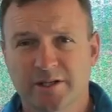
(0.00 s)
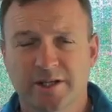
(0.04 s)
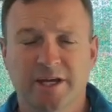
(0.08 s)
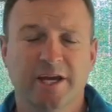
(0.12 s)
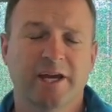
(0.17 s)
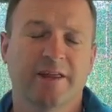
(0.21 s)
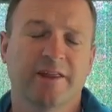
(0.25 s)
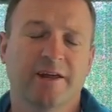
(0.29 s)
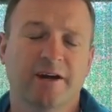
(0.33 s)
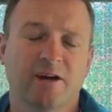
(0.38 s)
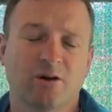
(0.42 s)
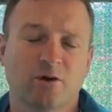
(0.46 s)

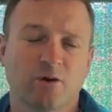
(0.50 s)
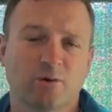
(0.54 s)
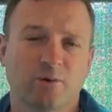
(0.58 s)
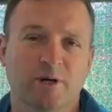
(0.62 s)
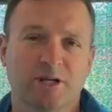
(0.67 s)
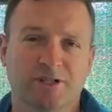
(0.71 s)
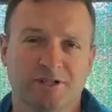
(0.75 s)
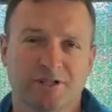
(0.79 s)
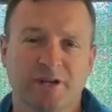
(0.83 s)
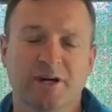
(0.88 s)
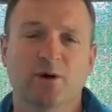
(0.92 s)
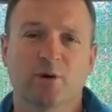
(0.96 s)
Yeah, they're
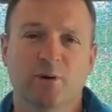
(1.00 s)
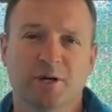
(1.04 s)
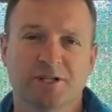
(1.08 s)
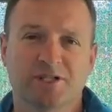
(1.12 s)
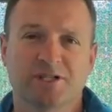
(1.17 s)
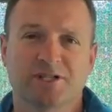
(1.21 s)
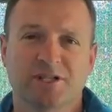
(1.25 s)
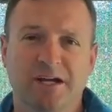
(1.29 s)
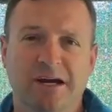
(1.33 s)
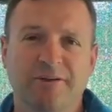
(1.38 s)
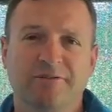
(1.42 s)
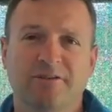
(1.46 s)
always
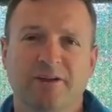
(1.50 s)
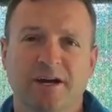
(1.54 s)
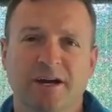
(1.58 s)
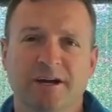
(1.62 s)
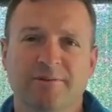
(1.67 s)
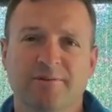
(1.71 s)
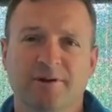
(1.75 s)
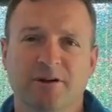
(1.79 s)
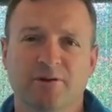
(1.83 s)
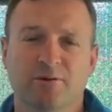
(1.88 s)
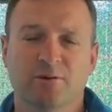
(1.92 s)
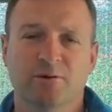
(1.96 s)
a tough
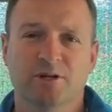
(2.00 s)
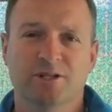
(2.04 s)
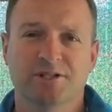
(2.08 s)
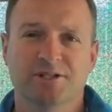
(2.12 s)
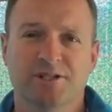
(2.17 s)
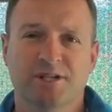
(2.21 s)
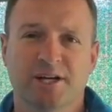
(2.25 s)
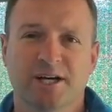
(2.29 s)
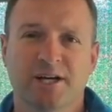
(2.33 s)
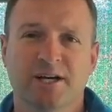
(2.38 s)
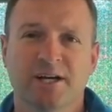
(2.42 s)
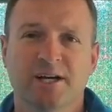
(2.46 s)
game. They're
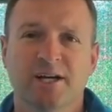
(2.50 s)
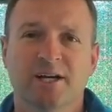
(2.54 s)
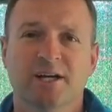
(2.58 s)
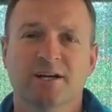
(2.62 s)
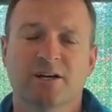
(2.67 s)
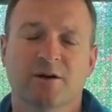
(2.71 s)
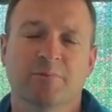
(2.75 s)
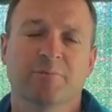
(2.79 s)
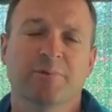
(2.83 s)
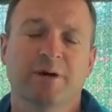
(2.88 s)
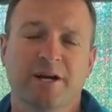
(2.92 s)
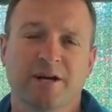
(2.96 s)
always
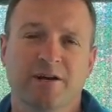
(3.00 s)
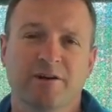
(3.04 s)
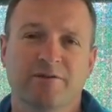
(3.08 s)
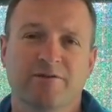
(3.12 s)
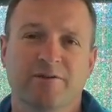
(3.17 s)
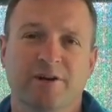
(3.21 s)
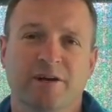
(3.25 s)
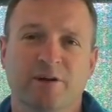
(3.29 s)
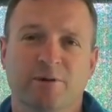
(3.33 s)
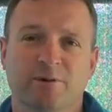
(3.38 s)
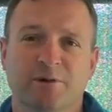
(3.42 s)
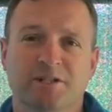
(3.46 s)
competitive.
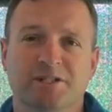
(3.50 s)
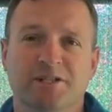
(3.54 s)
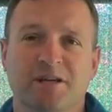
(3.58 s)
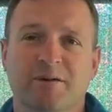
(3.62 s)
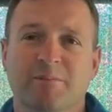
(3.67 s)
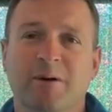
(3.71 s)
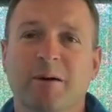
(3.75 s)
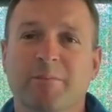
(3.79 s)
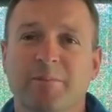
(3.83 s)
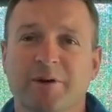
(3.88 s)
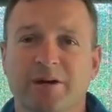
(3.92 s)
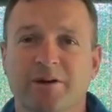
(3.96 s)
They always
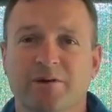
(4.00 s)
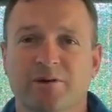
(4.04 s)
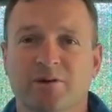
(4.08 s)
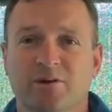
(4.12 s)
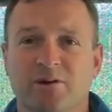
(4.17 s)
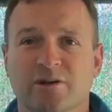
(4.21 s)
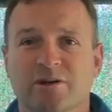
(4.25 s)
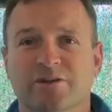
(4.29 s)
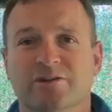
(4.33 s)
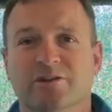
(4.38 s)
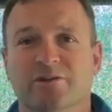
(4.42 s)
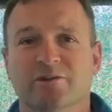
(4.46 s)
come up here
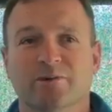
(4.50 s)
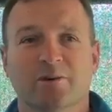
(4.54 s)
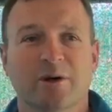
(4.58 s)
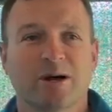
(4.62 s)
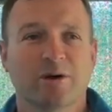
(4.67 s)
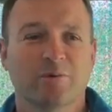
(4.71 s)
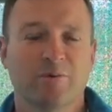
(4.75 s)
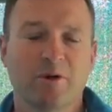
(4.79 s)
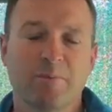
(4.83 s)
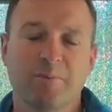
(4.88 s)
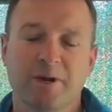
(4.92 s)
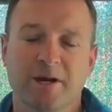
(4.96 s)
looking to
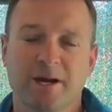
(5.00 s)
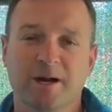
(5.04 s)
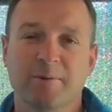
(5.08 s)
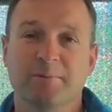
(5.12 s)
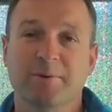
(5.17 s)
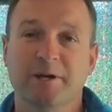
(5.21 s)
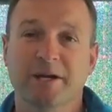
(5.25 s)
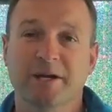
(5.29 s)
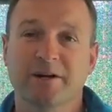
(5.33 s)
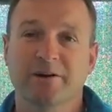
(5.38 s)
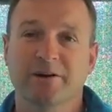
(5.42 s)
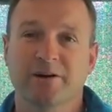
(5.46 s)
rip in
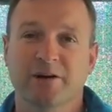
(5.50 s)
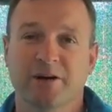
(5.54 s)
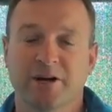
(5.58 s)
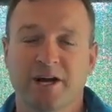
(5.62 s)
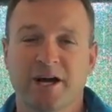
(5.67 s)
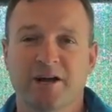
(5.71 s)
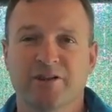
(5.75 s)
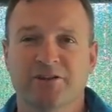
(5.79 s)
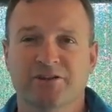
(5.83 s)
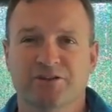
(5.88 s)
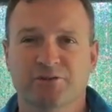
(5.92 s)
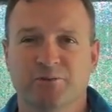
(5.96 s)
up here, and I
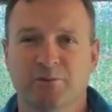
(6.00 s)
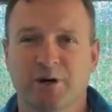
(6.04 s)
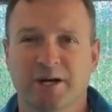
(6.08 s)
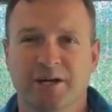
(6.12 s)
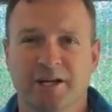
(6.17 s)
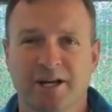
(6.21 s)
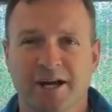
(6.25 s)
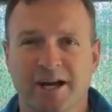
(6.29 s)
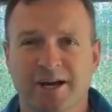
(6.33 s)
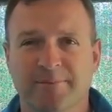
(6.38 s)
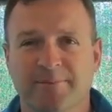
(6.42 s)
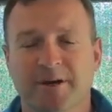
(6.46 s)
know this is one
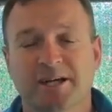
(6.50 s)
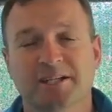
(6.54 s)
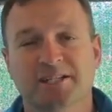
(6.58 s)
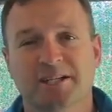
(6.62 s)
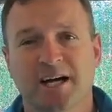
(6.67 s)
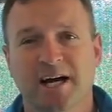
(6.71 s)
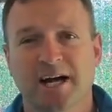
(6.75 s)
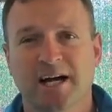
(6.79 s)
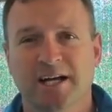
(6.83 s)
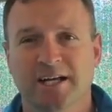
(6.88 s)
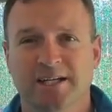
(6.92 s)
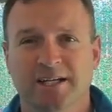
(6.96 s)
game they
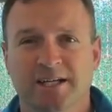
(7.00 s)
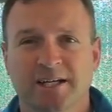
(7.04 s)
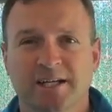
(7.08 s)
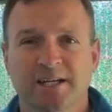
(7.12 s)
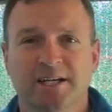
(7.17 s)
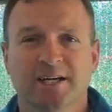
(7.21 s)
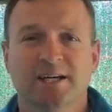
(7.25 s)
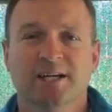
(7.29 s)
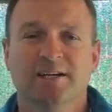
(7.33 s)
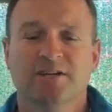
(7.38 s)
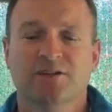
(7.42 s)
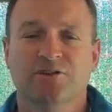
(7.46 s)
target
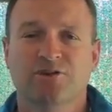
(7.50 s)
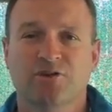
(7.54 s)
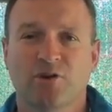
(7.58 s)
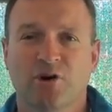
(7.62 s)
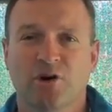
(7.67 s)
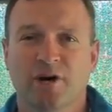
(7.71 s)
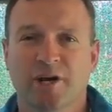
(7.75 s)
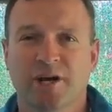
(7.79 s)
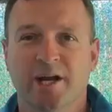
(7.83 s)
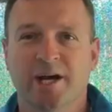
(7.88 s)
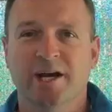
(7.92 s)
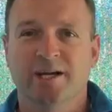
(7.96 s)
to
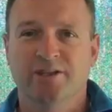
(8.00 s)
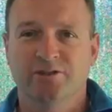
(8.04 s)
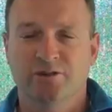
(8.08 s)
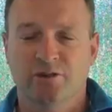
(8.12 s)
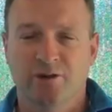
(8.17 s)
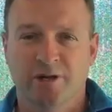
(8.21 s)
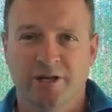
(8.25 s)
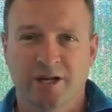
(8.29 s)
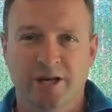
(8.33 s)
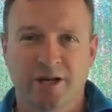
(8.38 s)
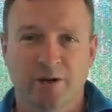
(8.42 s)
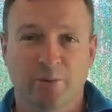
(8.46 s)
try
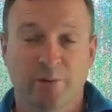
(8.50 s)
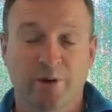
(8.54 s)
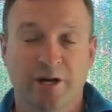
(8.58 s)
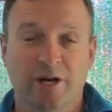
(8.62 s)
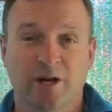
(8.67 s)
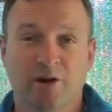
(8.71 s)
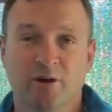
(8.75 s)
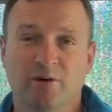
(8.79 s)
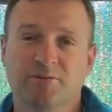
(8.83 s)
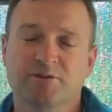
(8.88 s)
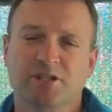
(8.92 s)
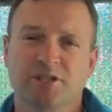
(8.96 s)
and get a win.
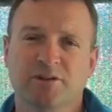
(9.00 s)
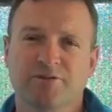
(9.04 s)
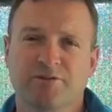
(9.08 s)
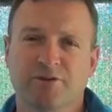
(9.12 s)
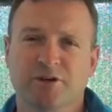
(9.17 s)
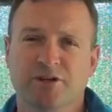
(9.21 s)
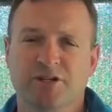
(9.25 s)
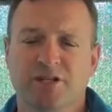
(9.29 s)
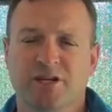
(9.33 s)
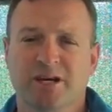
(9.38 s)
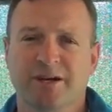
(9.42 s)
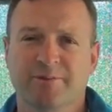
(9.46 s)
And obviously the
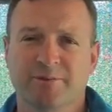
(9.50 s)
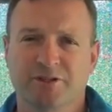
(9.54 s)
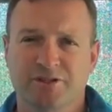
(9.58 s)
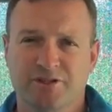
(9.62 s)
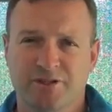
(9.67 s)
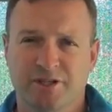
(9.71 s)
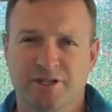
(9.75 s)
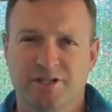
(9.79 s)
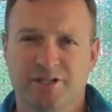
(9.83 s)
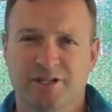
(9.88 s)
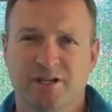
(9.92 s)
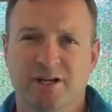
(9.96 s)
first game of the
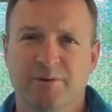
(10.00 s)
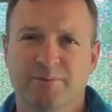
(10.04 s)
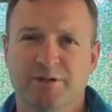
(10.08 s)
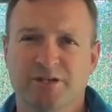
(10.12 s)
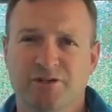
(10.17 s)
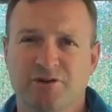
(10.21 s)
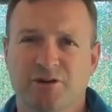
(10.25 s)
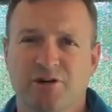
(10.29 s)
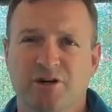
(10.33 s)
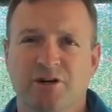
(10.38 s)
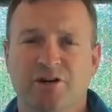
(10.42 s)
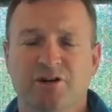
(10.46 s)
season they'll be
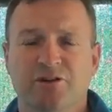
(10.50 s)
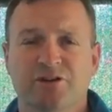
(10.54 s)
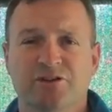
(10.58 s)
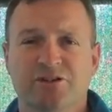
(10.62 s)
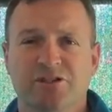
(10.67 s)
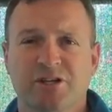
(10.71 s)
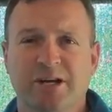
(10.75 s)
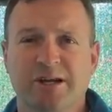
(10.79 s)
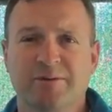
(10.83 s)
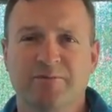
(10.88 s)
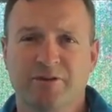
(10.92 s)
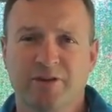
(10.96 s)
trying to do the
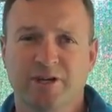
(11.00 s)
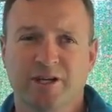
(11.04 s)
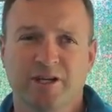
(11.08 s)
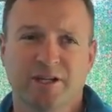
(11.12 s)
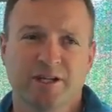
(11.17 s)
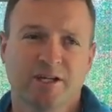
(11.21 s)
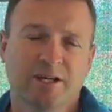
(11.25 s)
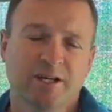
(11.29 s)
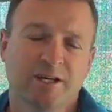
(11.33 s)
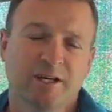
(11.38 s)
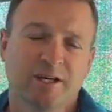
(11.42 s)
same thing.